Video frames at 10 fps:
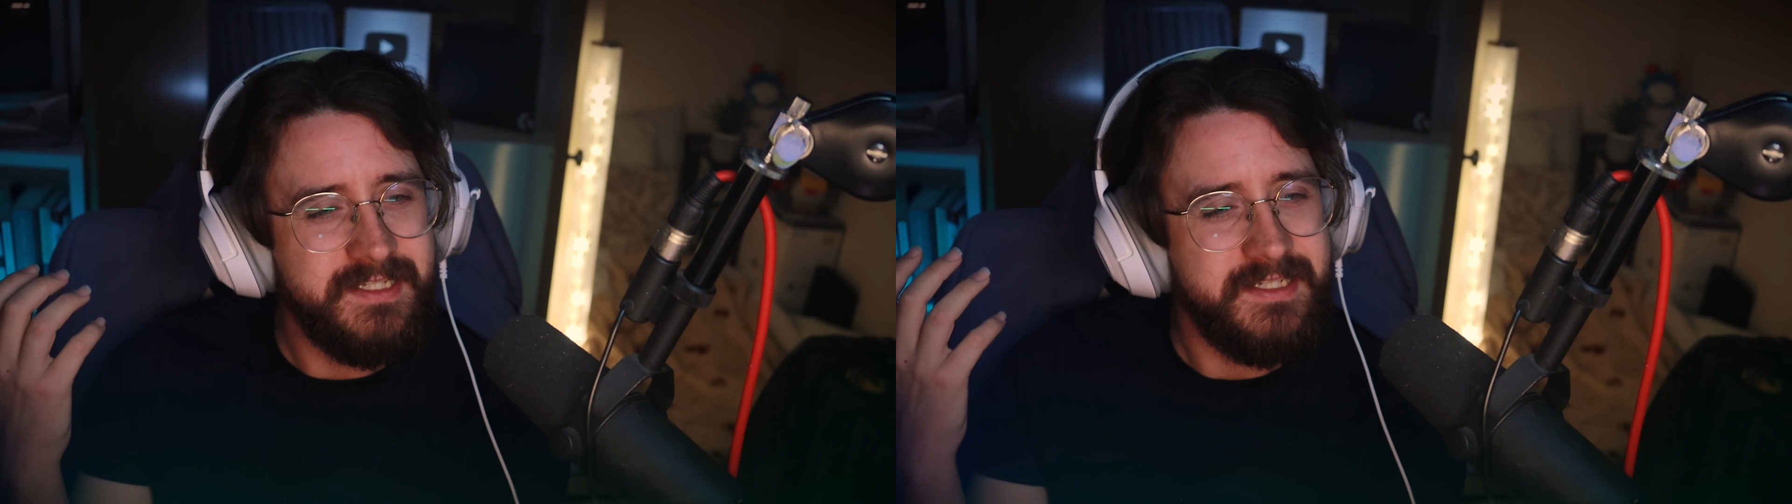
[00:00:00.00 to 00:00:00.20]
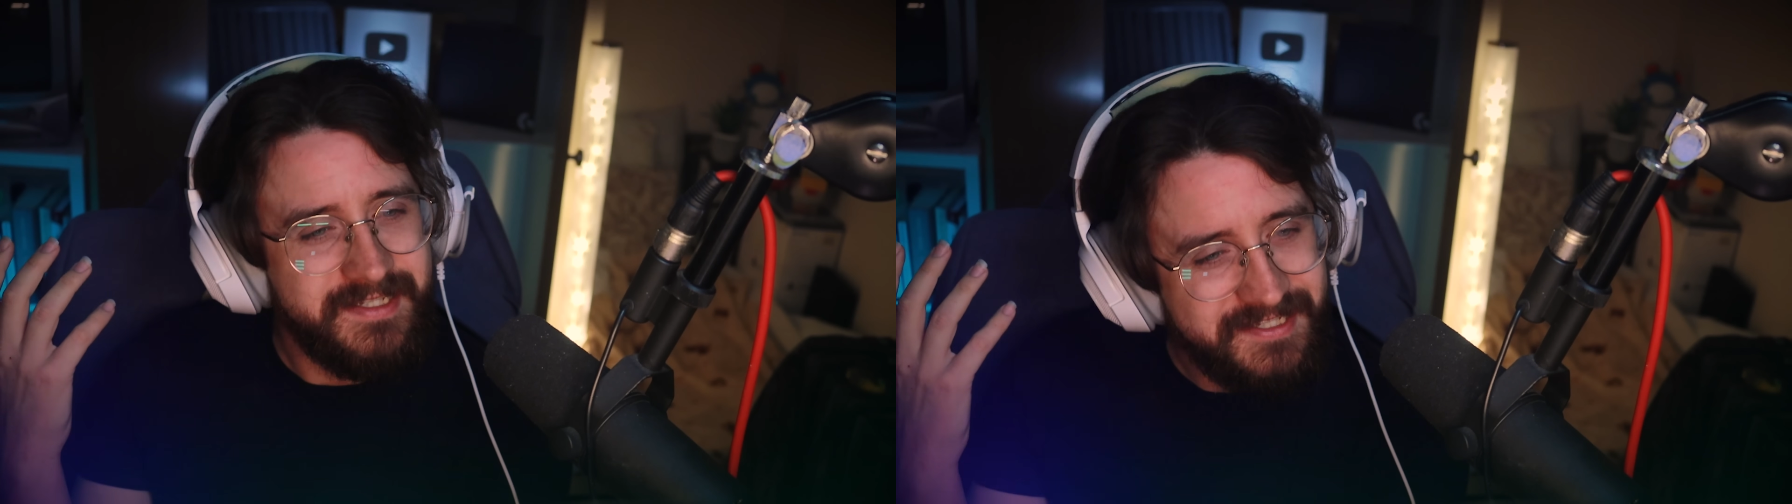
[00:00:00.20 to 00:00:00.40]

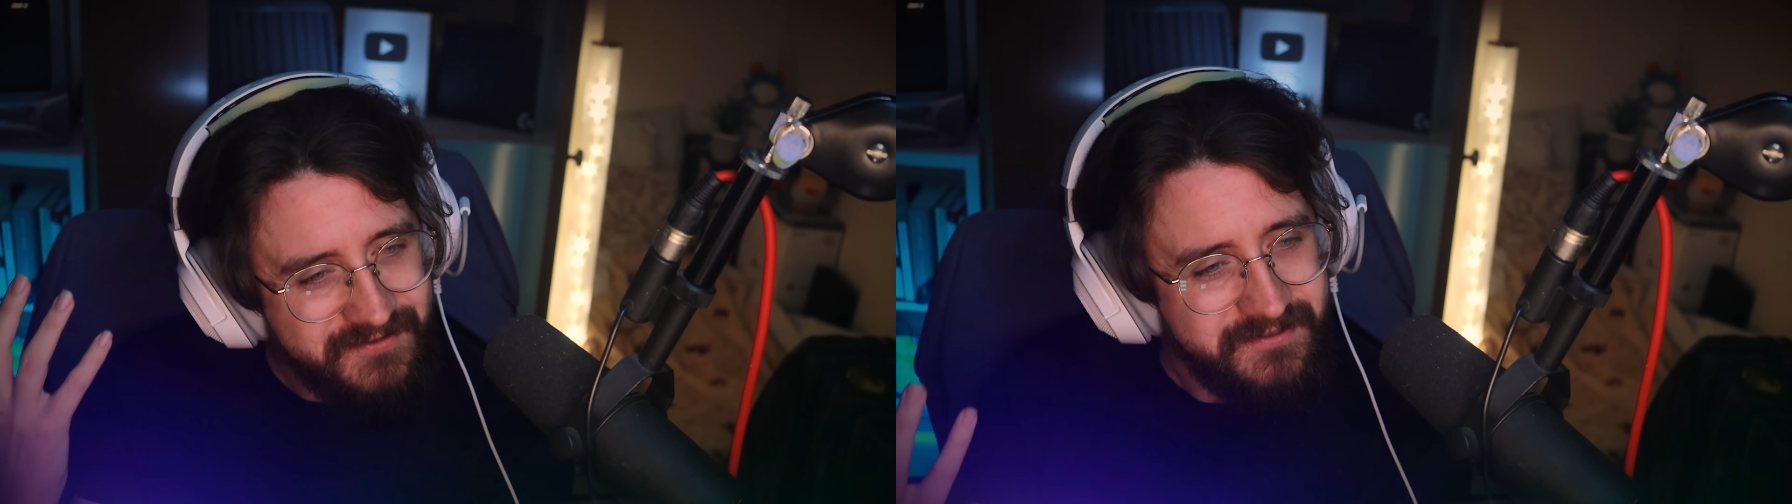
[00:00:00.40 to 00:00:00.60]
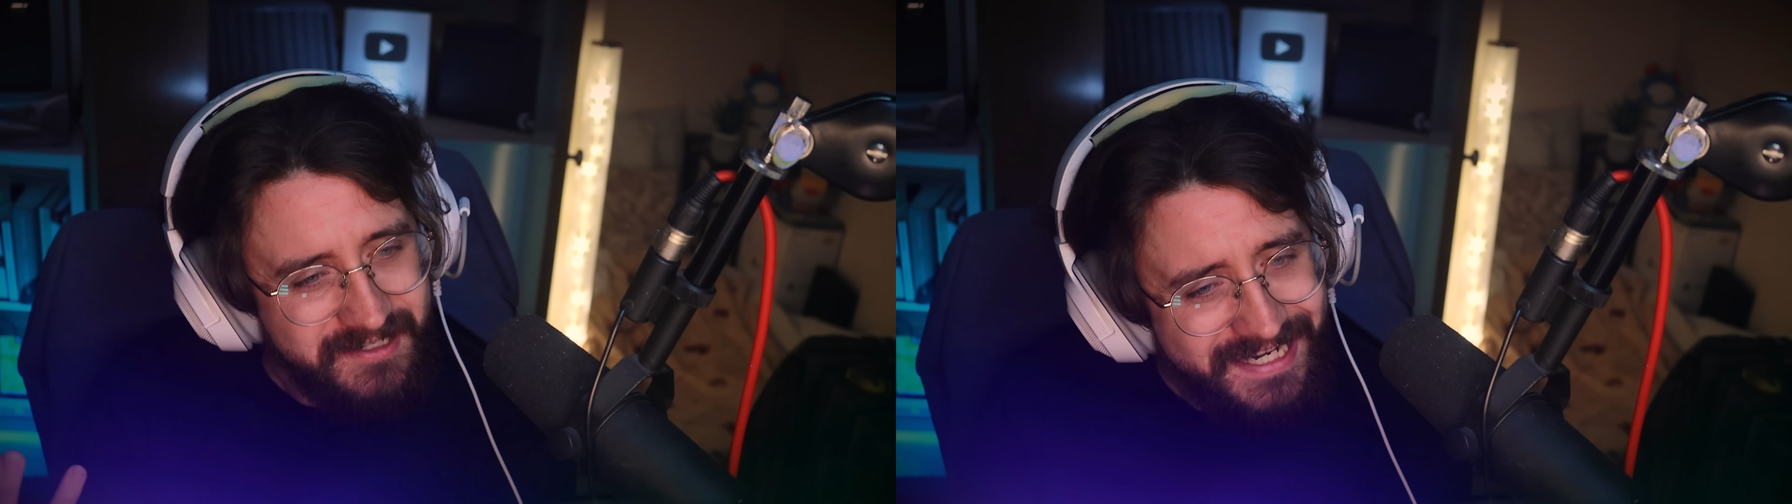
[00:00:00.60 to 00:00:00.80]

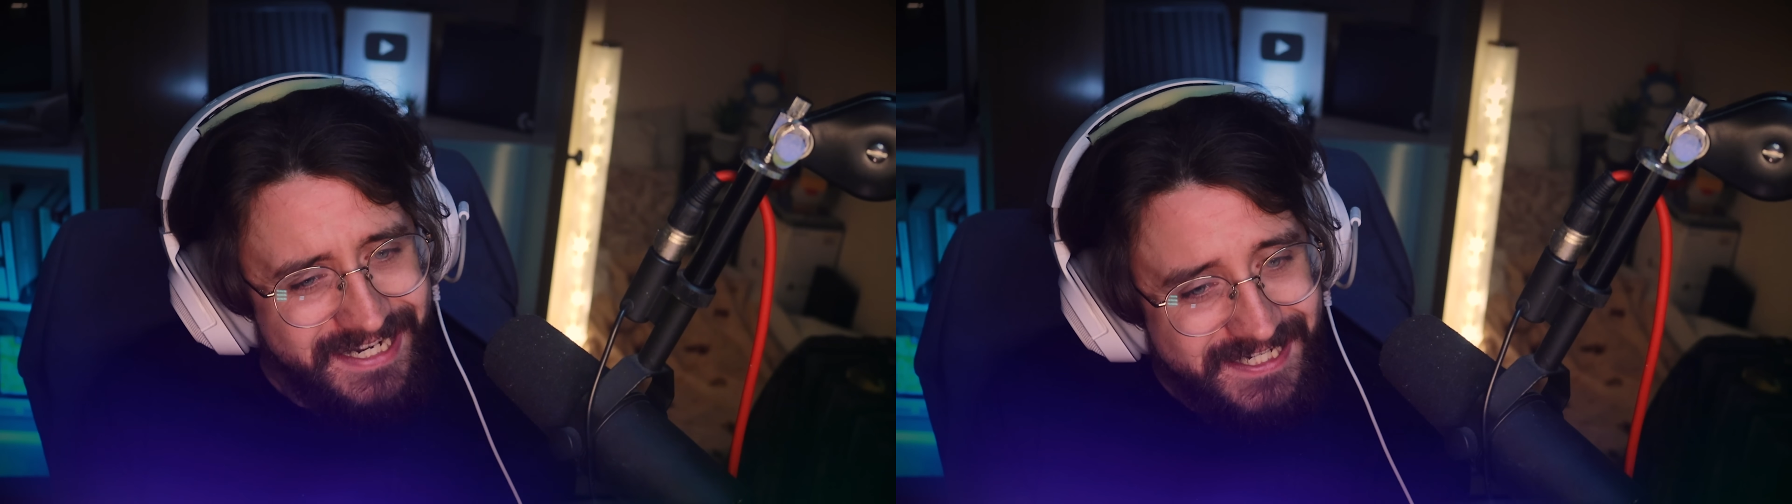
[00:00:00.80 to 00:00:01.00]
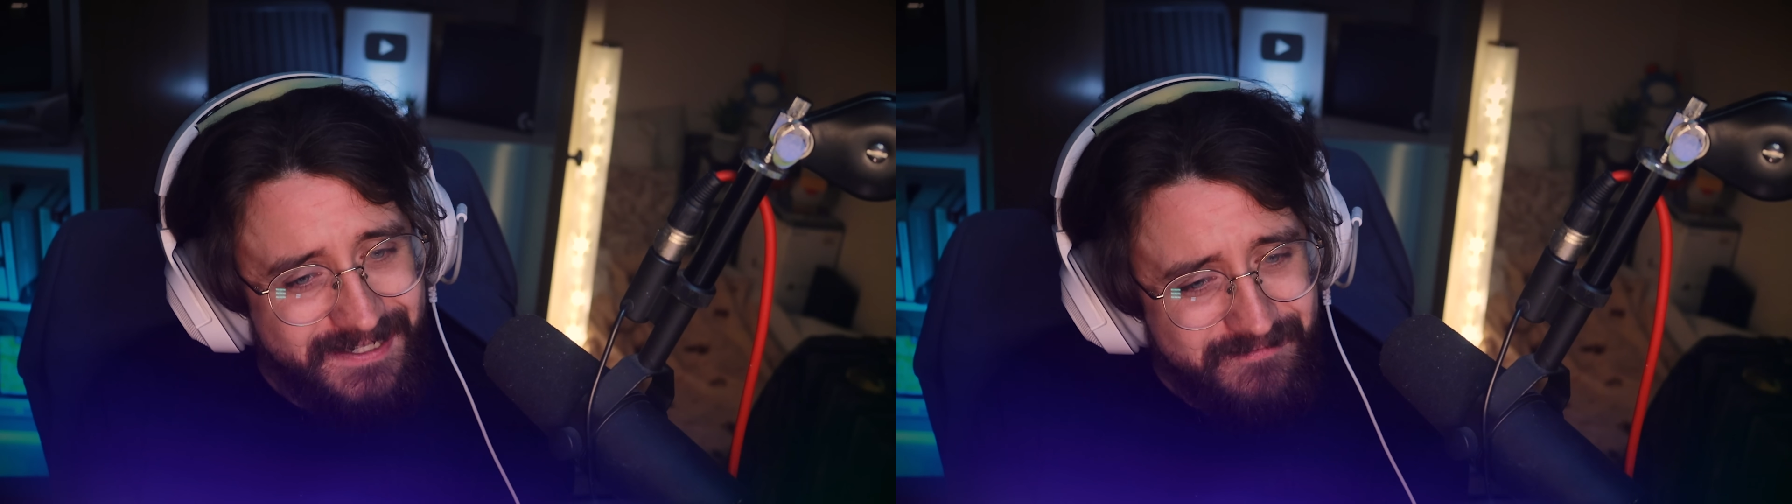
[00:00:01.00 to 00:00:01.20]

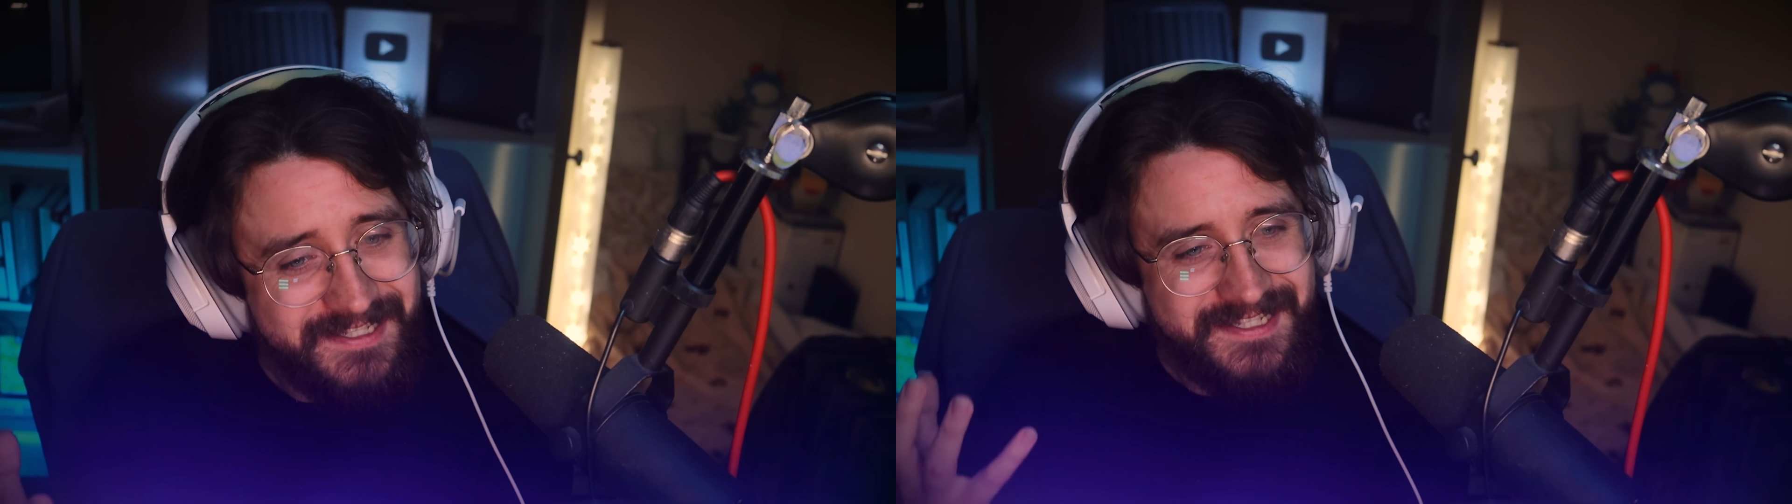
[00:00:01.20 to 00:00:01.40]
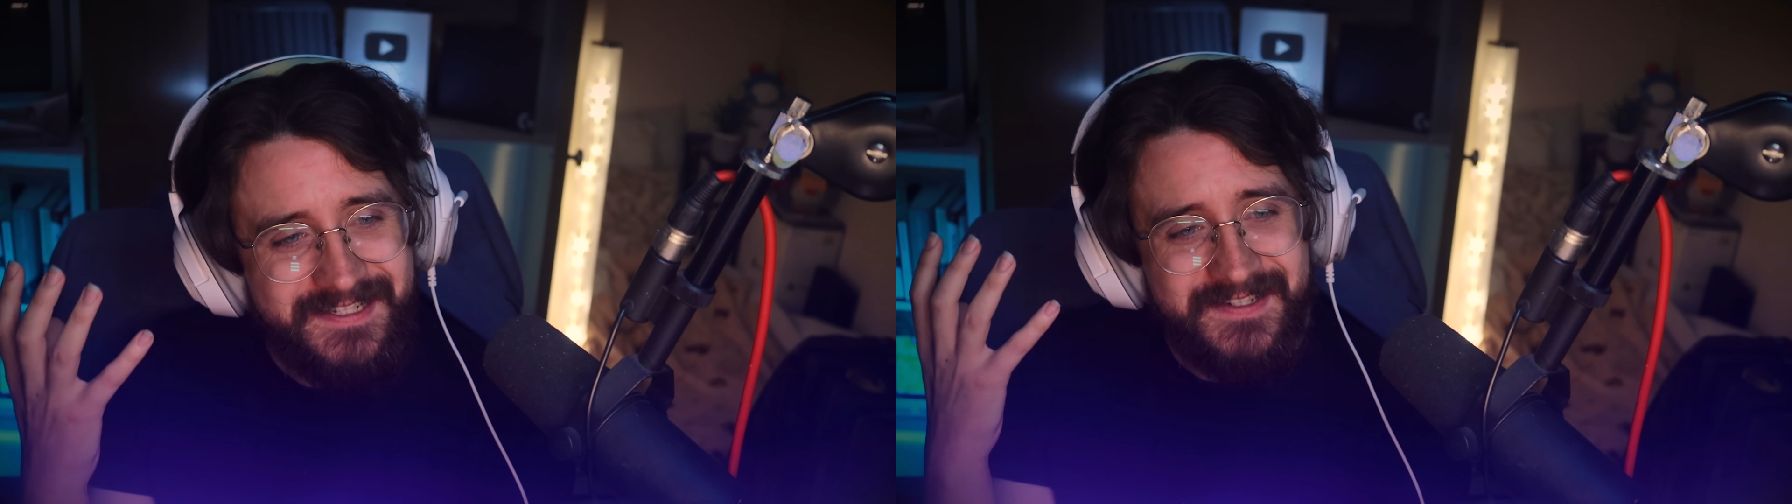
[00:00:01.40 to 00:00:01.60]
screams